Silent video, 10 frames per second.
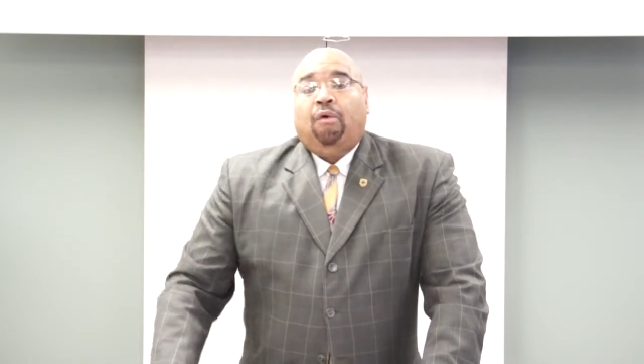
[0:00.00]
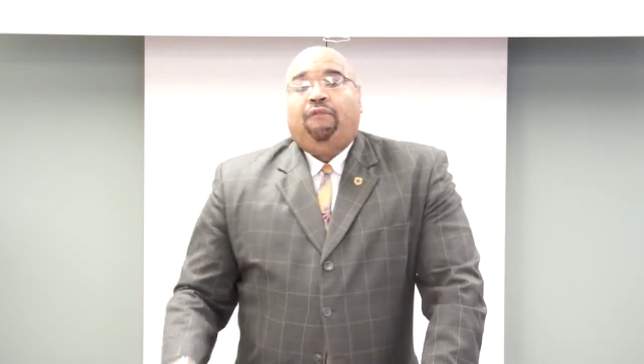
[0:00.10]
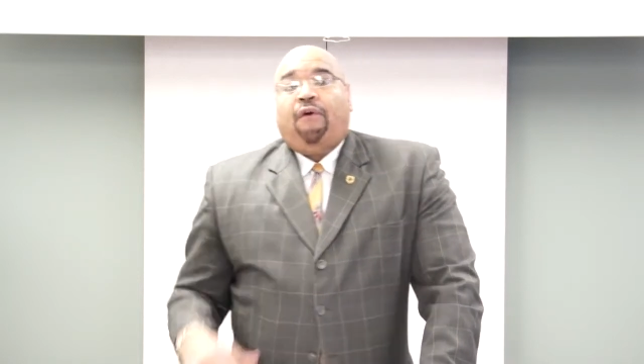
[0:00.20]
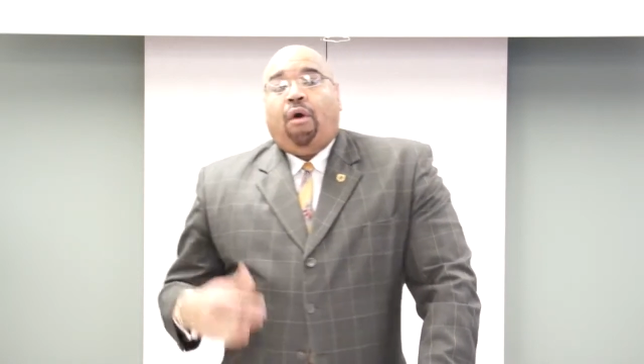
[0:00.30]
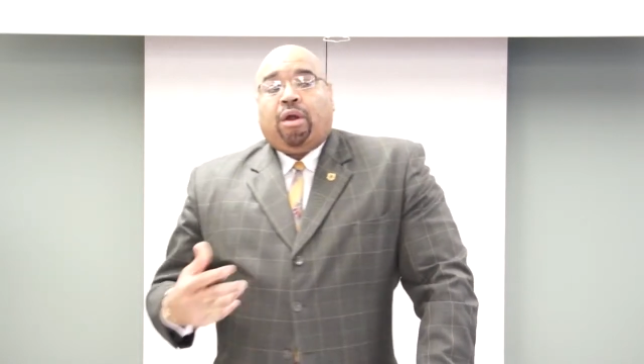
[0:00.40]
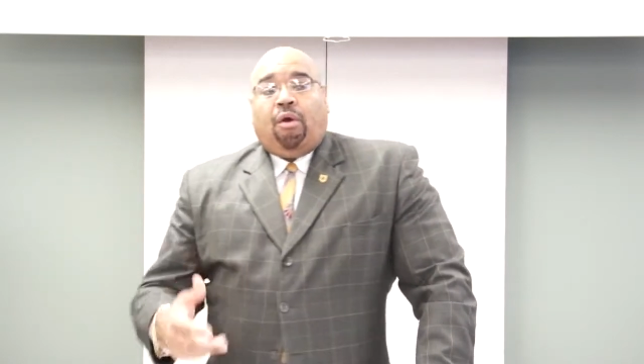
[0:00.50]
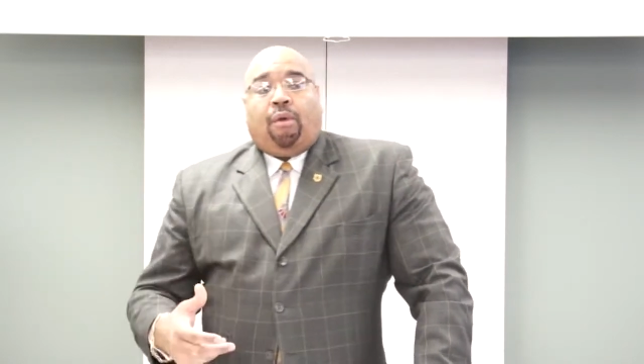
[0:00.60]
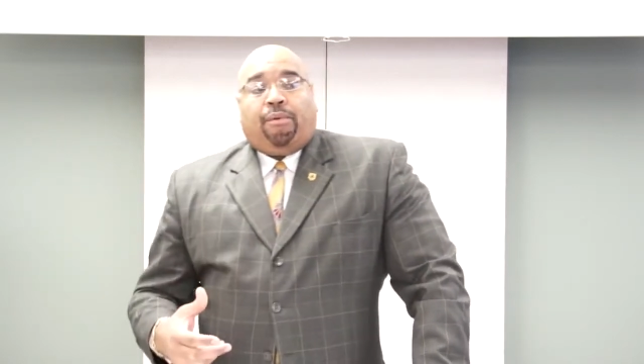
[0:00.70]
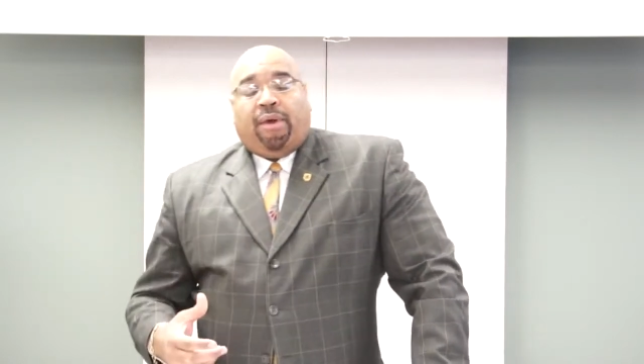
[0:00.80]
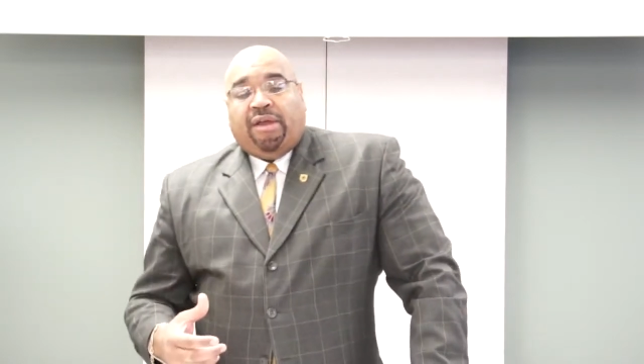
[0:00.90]
Foreign
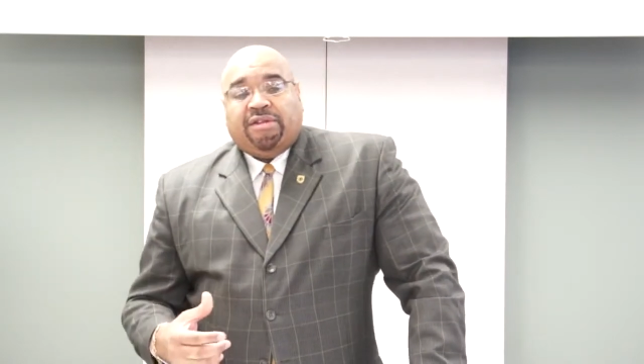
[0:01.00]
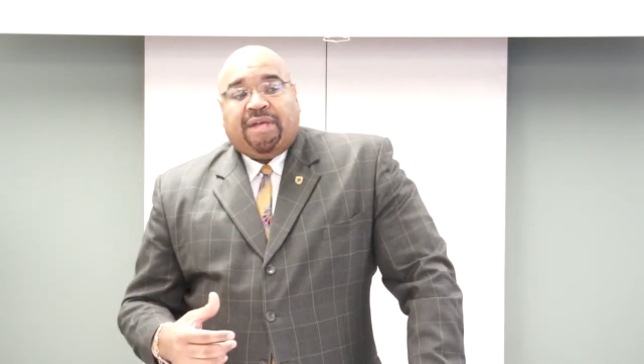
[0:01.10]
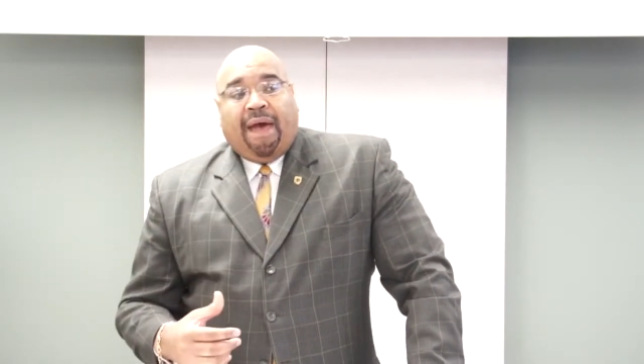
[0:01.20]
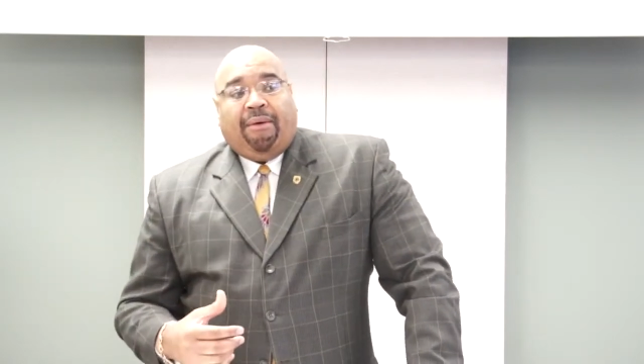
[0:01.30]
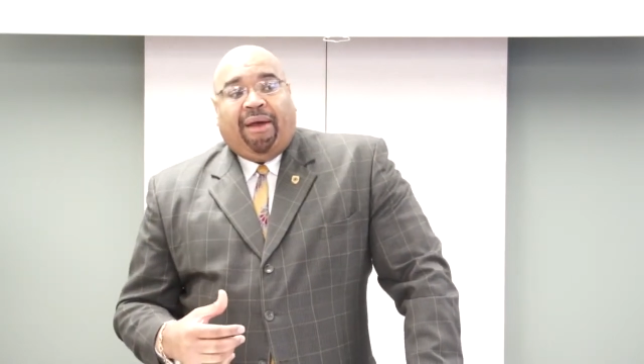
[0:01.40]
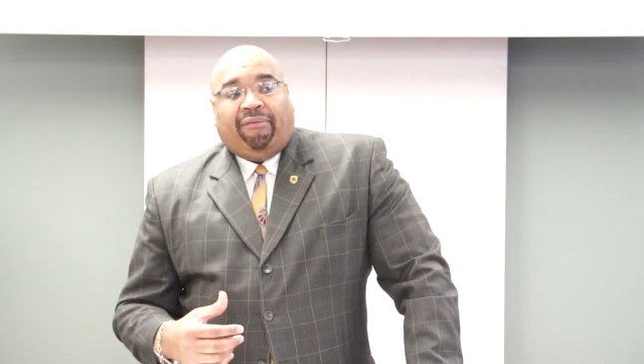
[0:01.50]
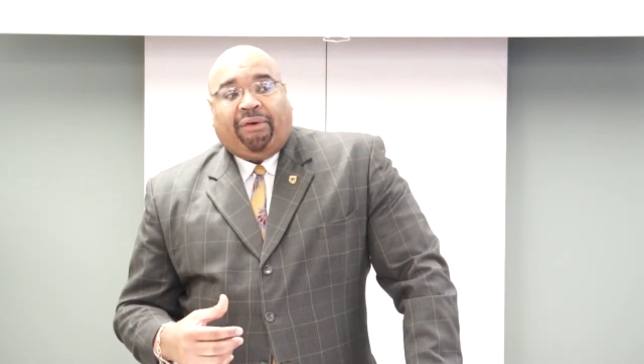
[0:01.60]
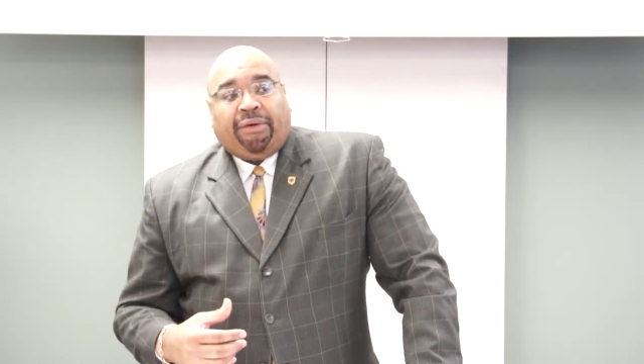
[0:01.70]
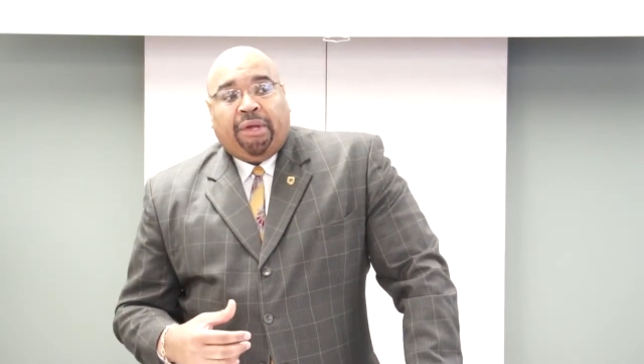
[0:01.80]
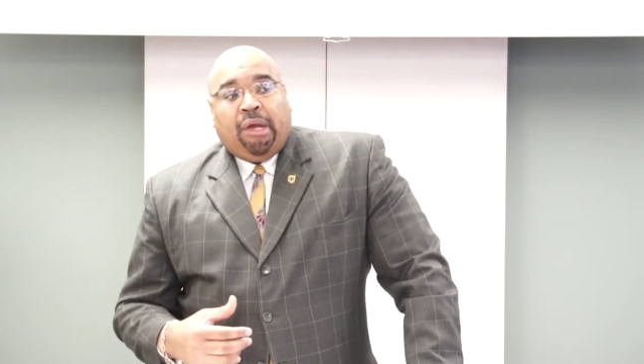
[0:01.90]
corporations, however,